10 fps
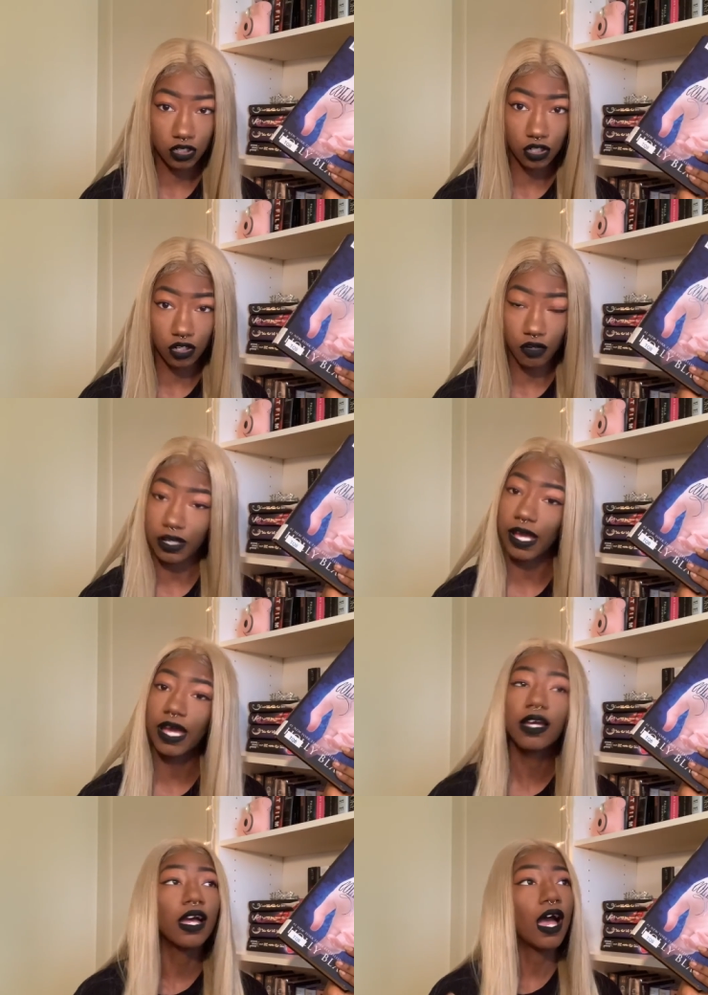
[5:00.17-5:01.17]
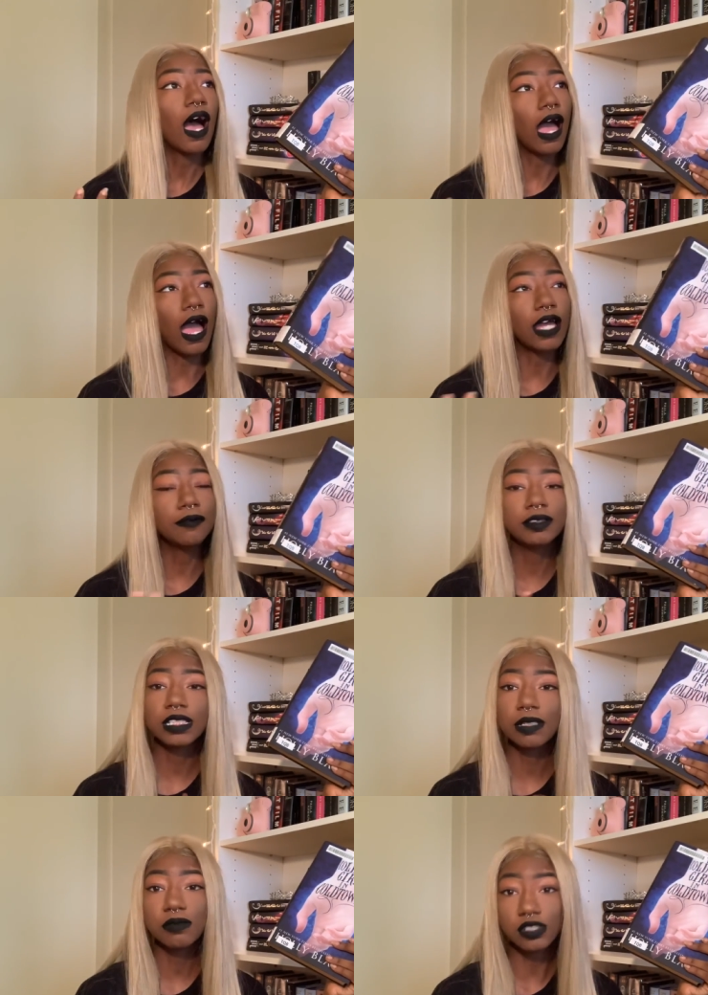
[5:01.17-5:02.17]
of girl, okay? I am
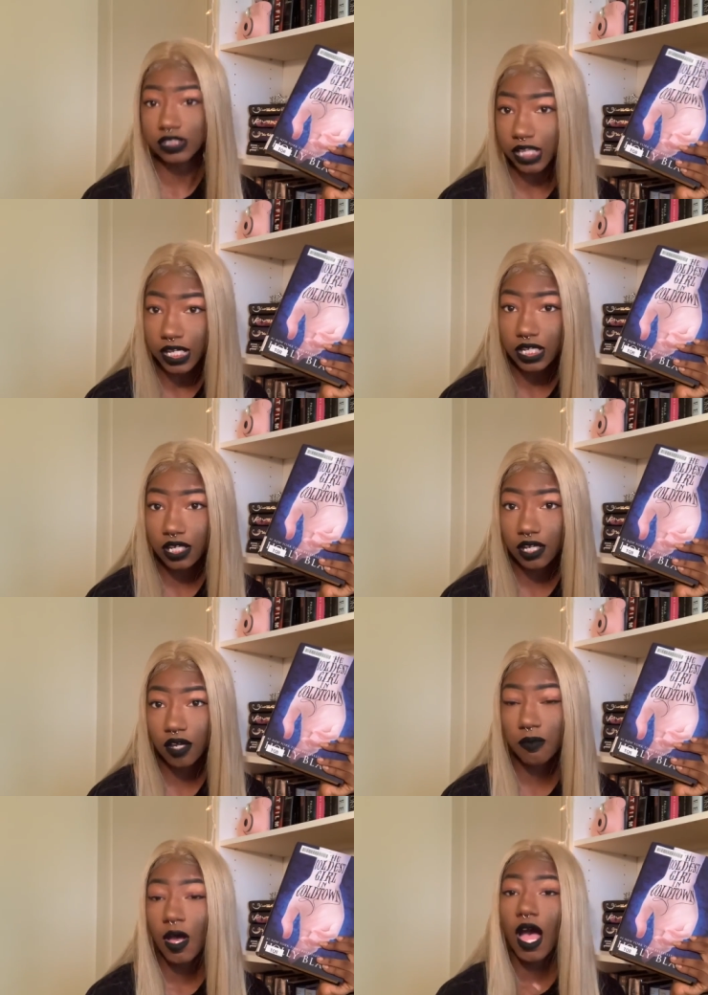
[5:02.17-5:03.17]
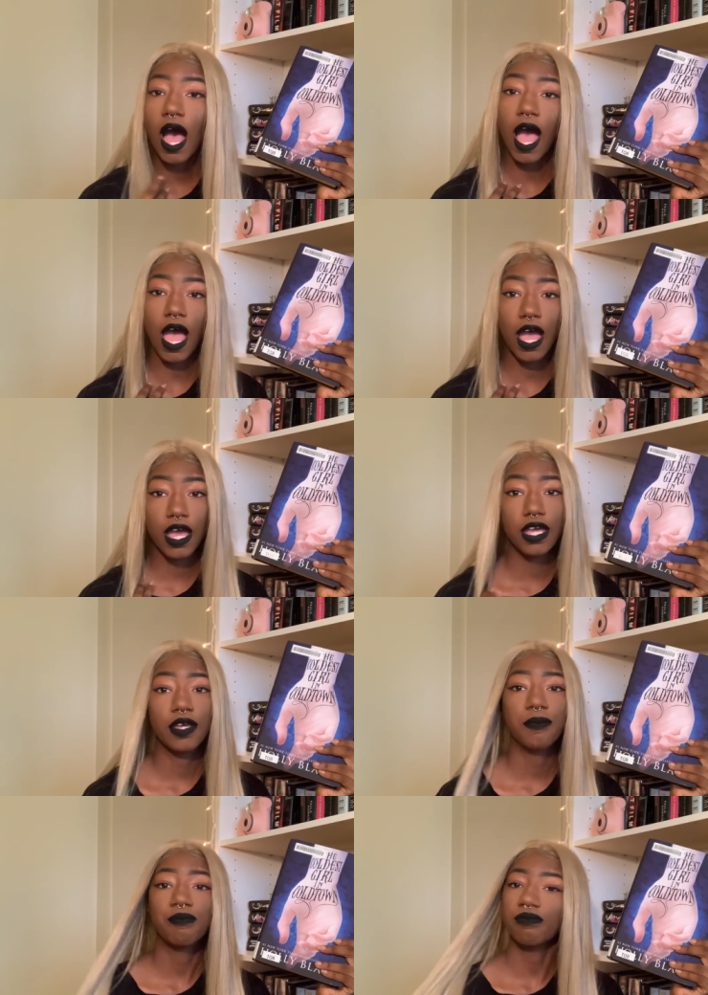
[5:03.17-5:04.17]
Team Jacob.
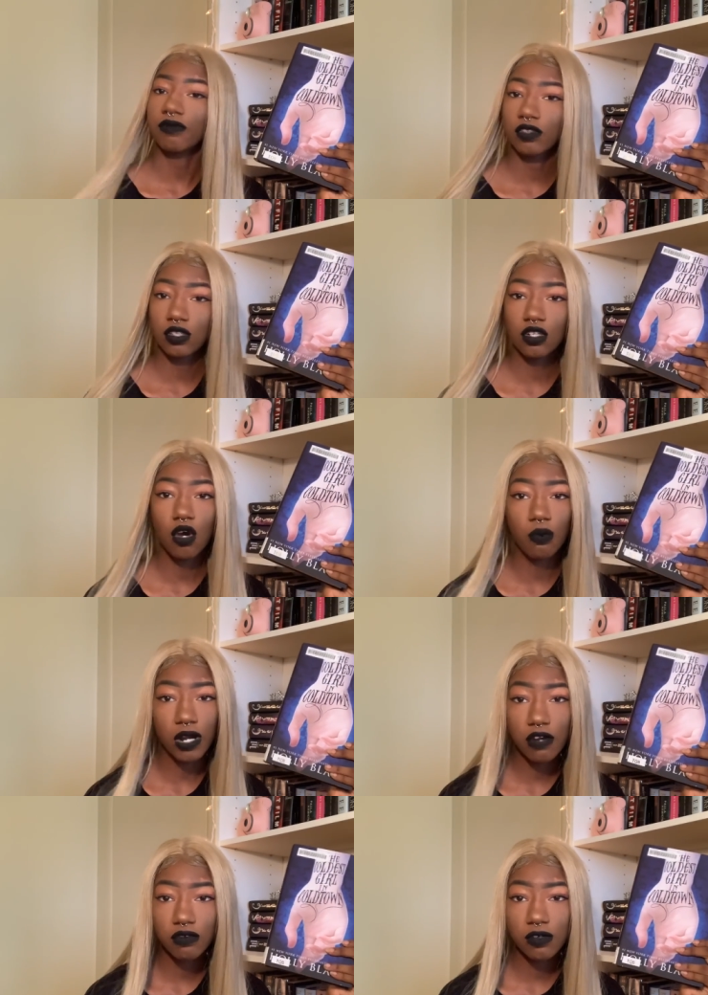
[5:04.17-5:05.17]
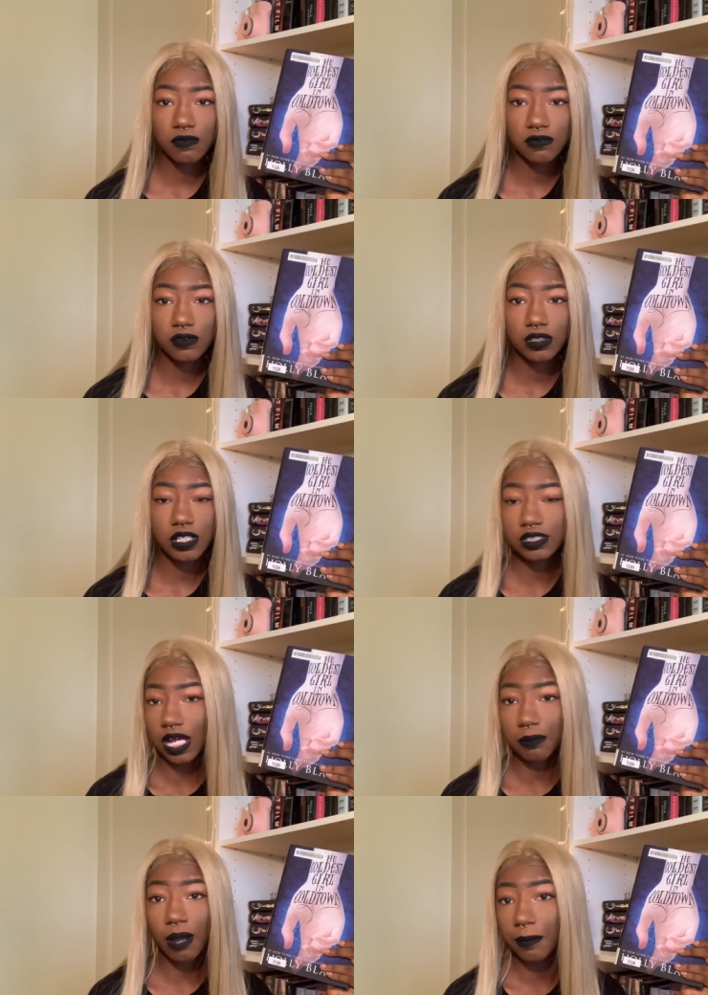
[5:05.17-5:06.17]
Werewolf is
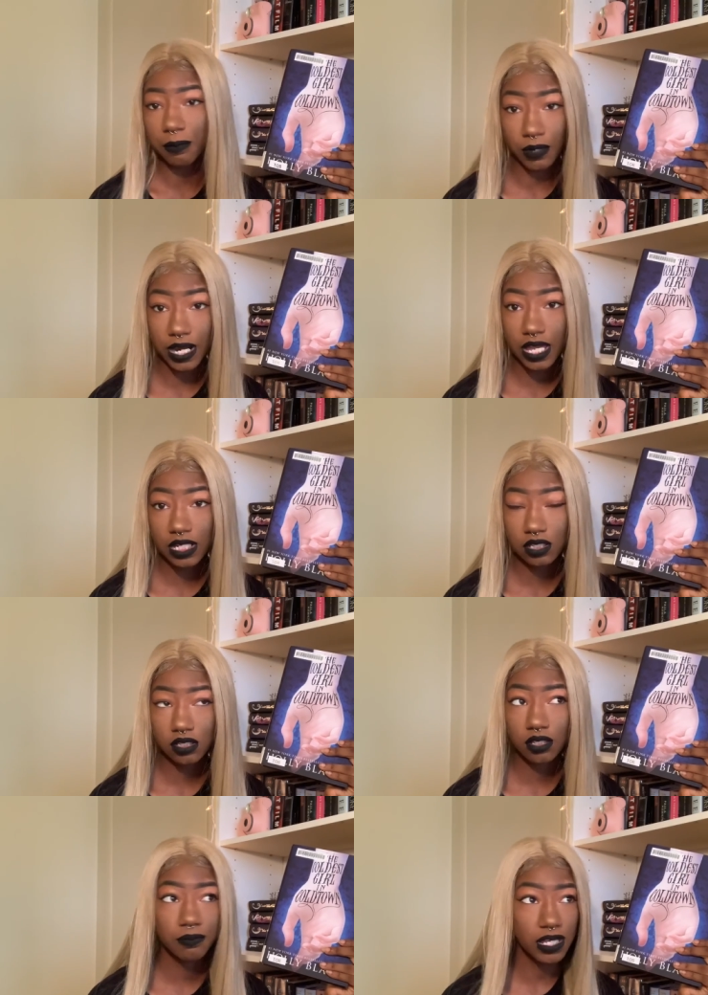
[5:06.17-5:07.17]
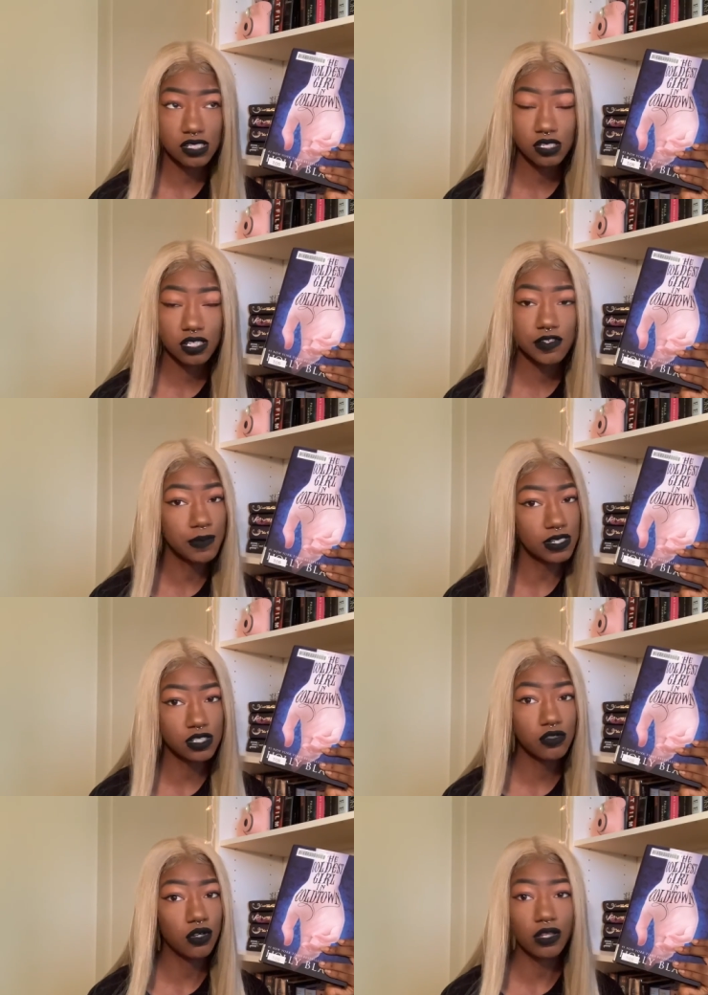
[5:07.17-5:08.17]
like my brand, basically,
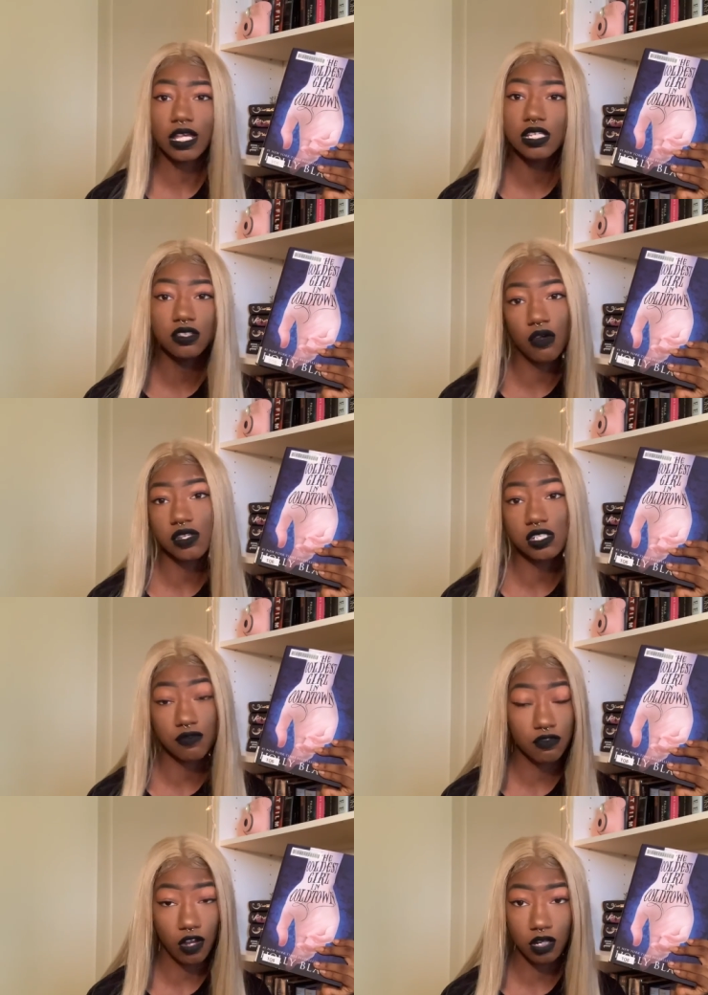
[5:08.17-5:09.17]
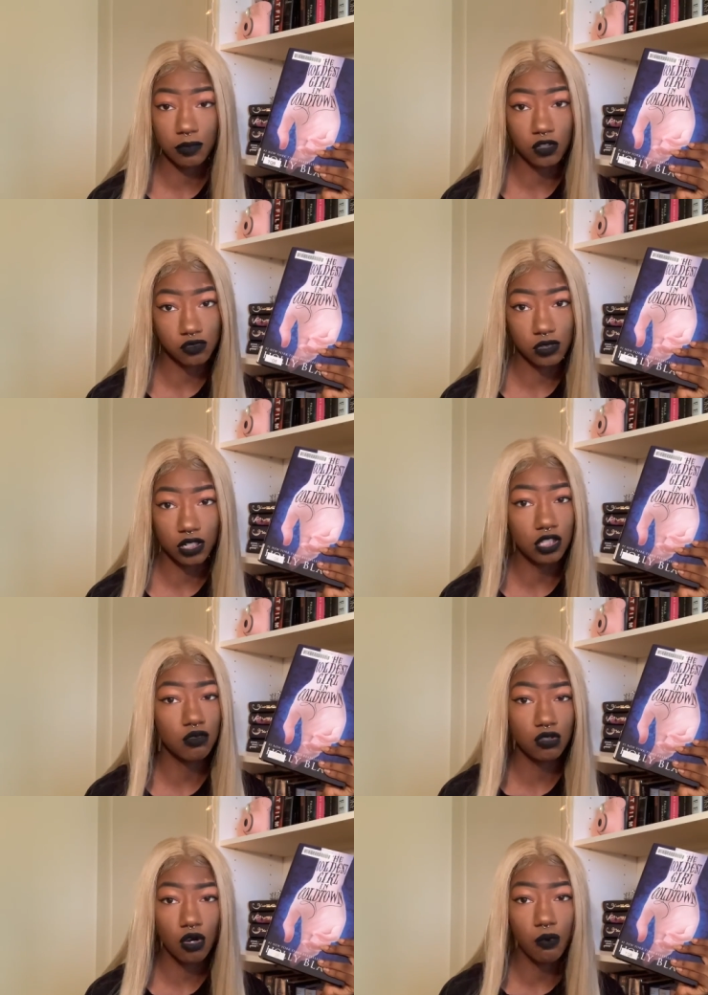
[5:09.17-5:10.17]
especially know this if you follow me on Twitter, like,
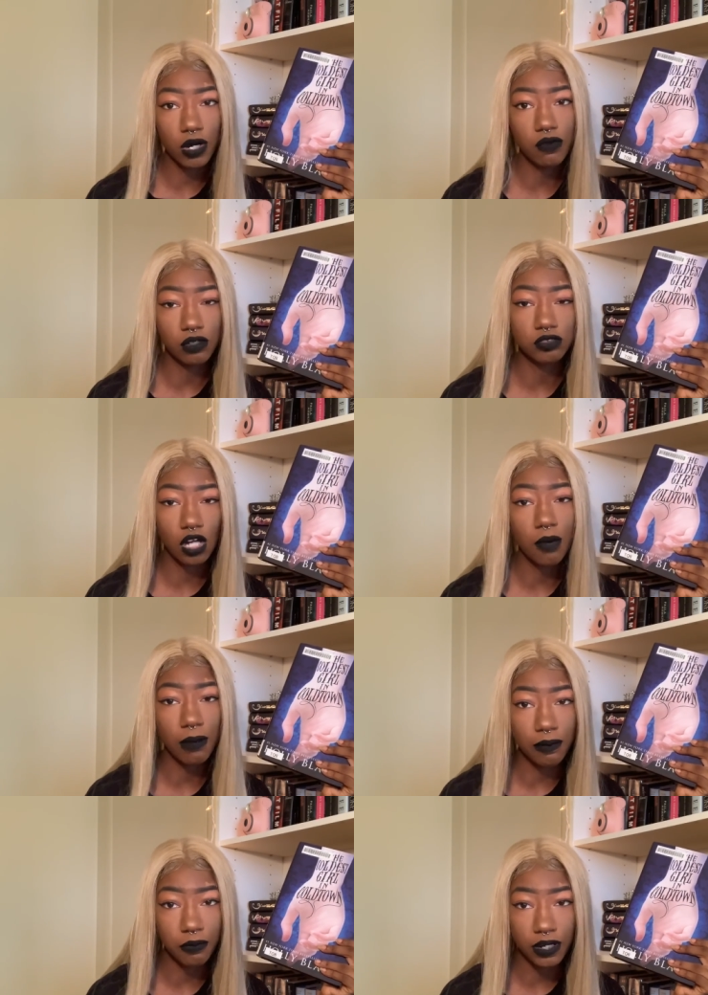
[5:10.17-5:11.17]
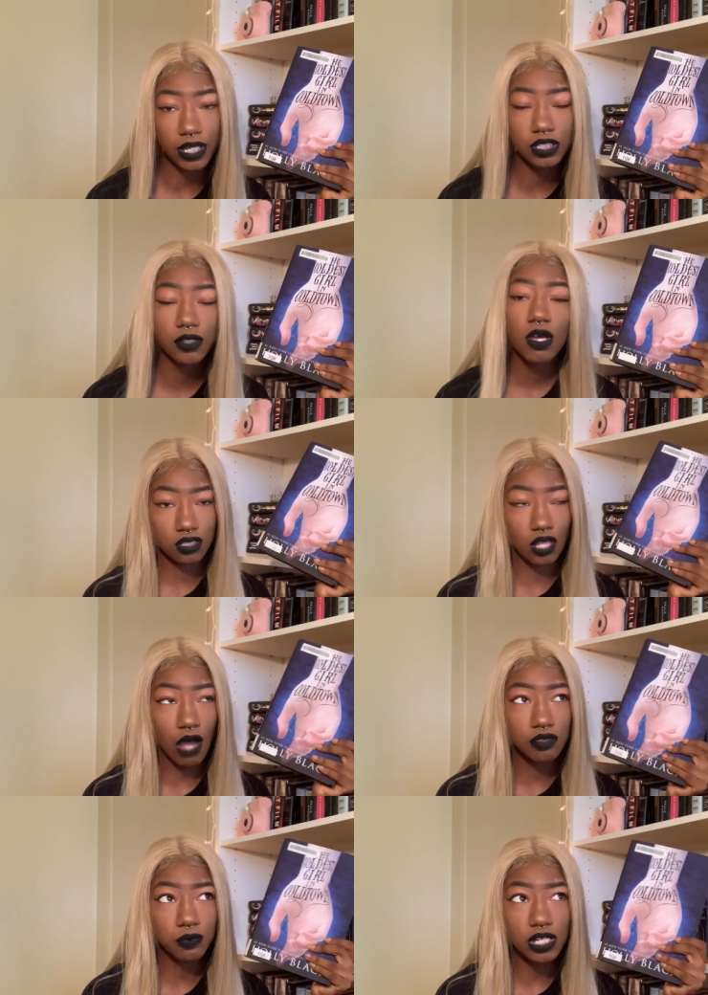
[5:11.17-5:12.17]
werewolves are my brand.
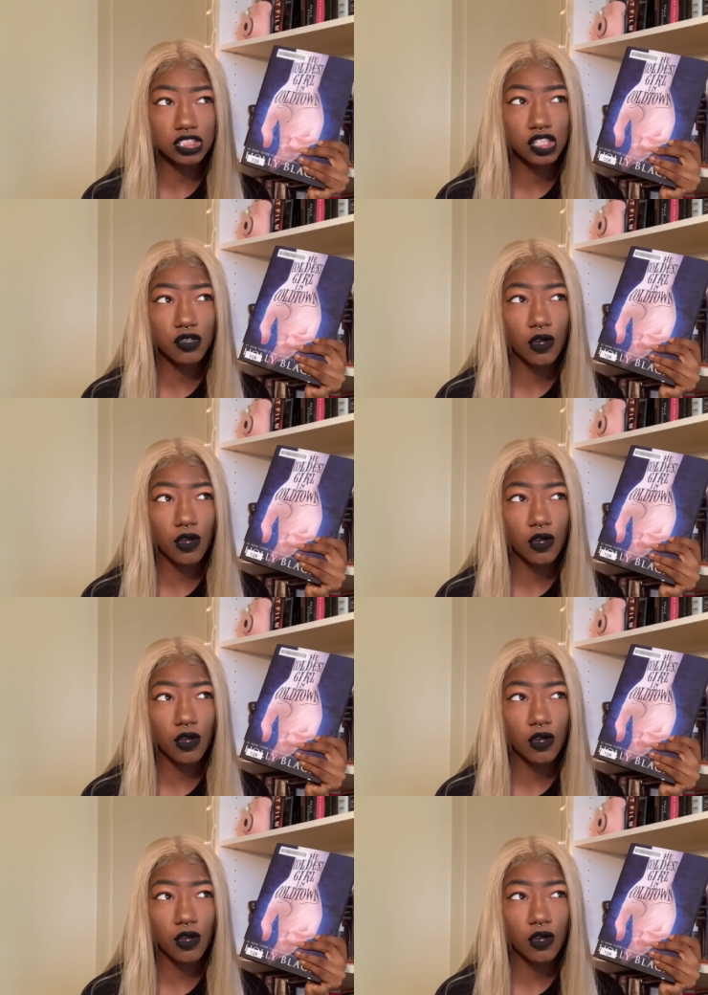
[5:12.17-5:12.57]
I was watching